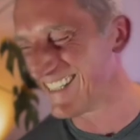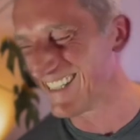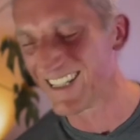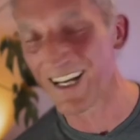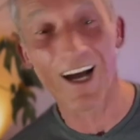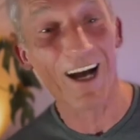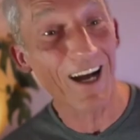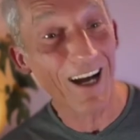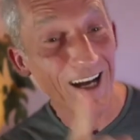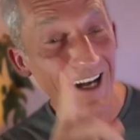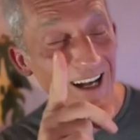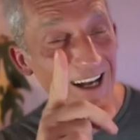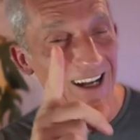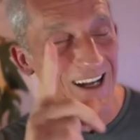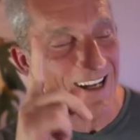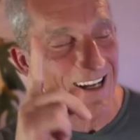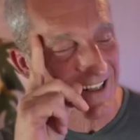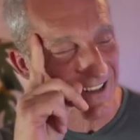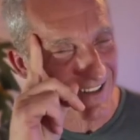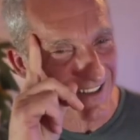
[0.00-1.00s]

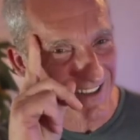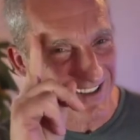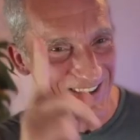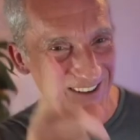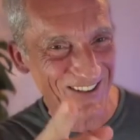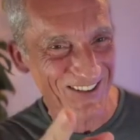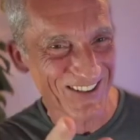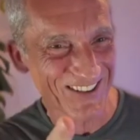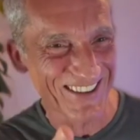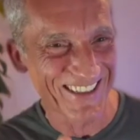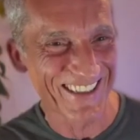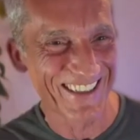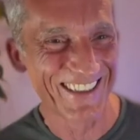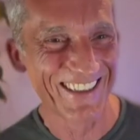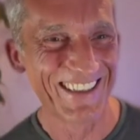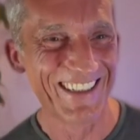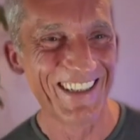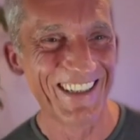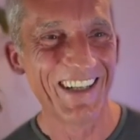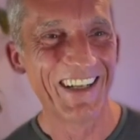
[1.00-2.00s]
Ah, that's how you do it.
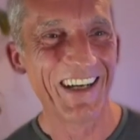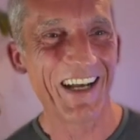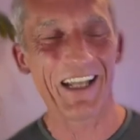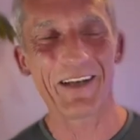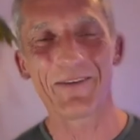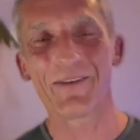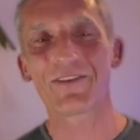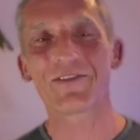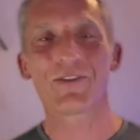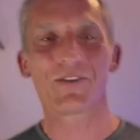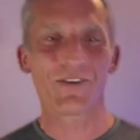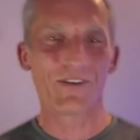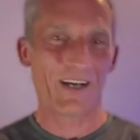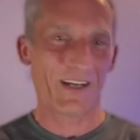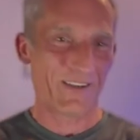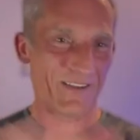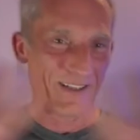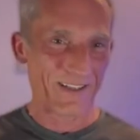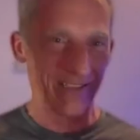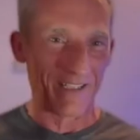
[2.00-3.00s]
Anyway, so
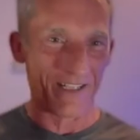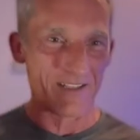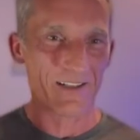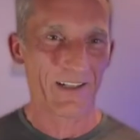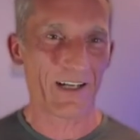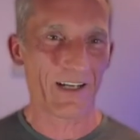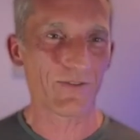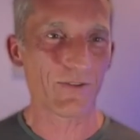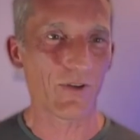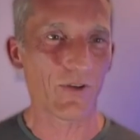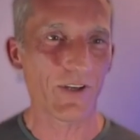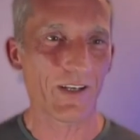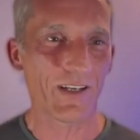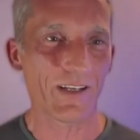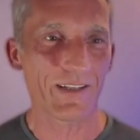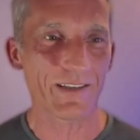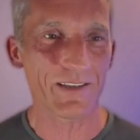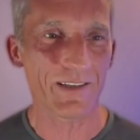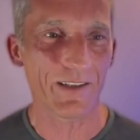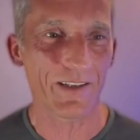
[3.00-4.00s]
I think that's enough talking.
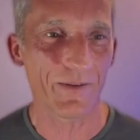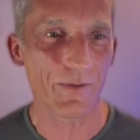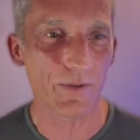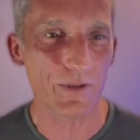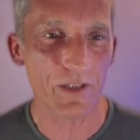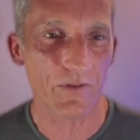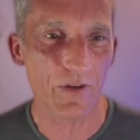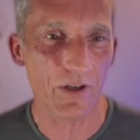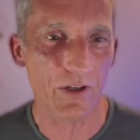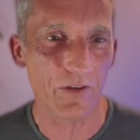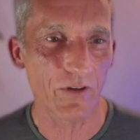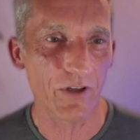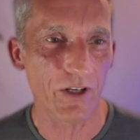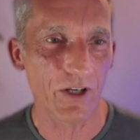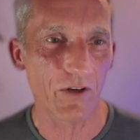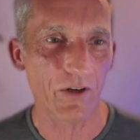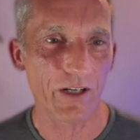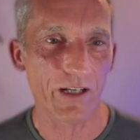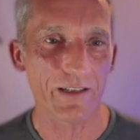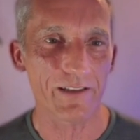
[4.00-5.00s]
It was a very, very
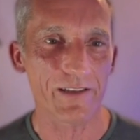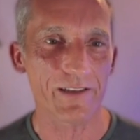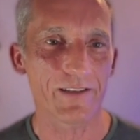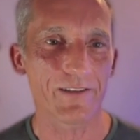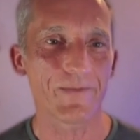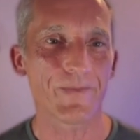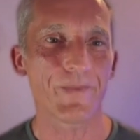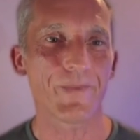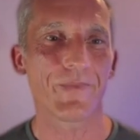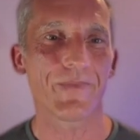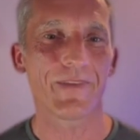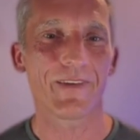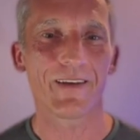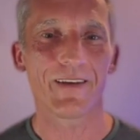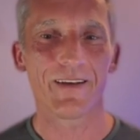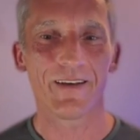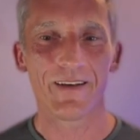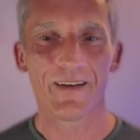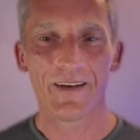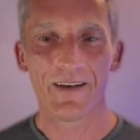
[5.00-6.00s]
long answer.
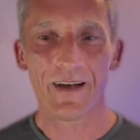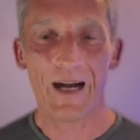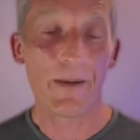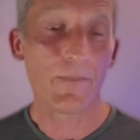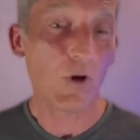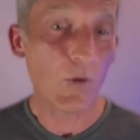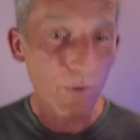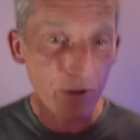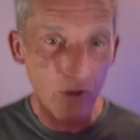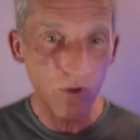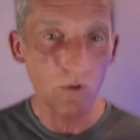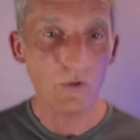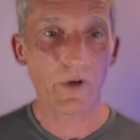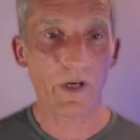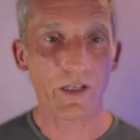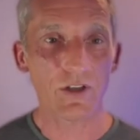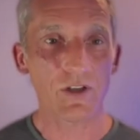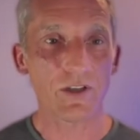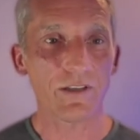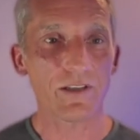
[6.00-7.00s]
I'm open to
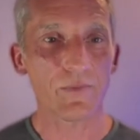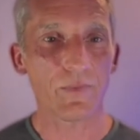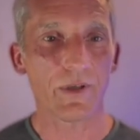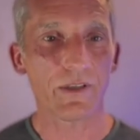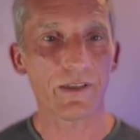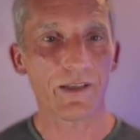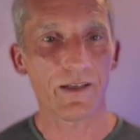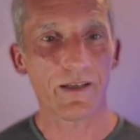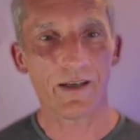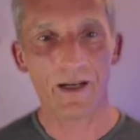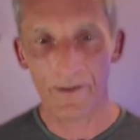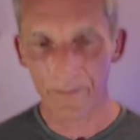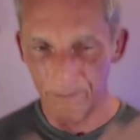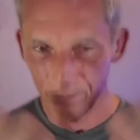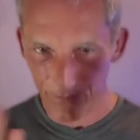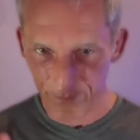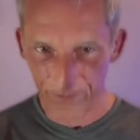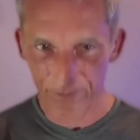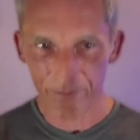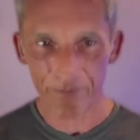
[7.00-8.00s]
questions, but
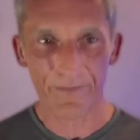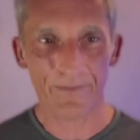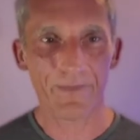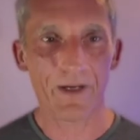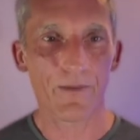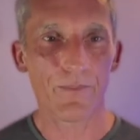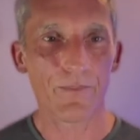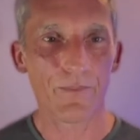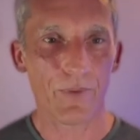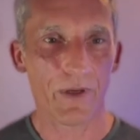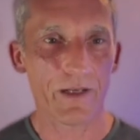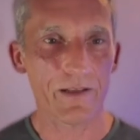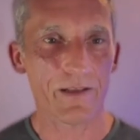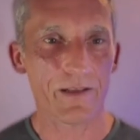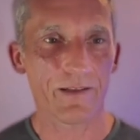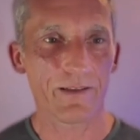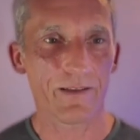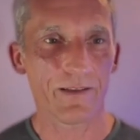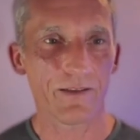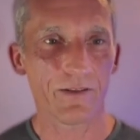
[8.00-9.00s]
I'm
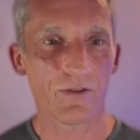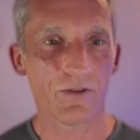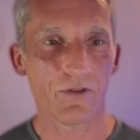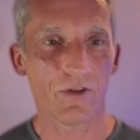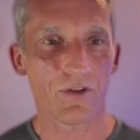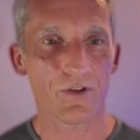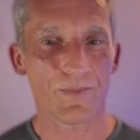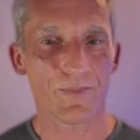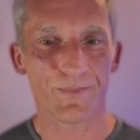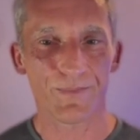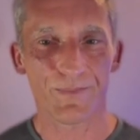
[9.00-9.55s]
passing the torch.